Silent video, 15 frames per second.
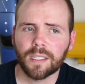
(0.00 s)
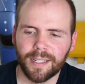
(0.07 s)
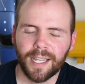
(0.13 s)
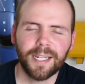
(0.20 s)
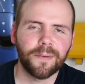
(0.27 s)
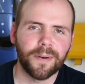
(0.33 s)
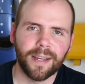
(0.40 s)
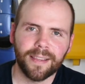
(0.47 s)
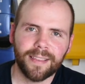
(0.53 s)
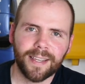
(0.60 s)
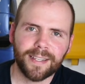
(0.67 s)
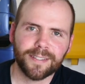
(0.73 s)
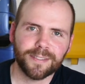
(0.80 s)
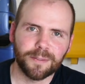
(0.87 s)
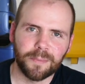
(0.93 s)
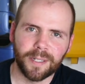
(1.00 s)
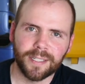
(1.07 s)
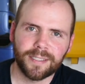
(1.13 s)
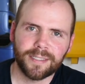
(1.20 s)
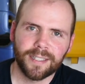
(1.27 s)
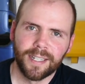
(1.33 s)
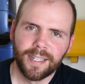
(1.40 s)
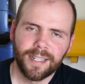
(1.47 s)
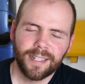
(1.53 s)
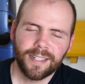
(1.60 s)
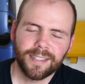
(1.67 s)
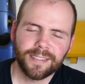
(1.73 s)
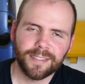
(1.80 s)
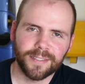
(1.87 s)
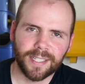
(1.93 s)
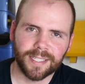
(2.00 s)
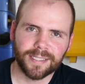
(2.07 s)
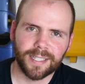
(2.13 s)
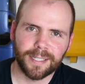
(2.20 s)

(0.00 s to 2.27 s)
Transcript: Anyway, thank you so much. Until next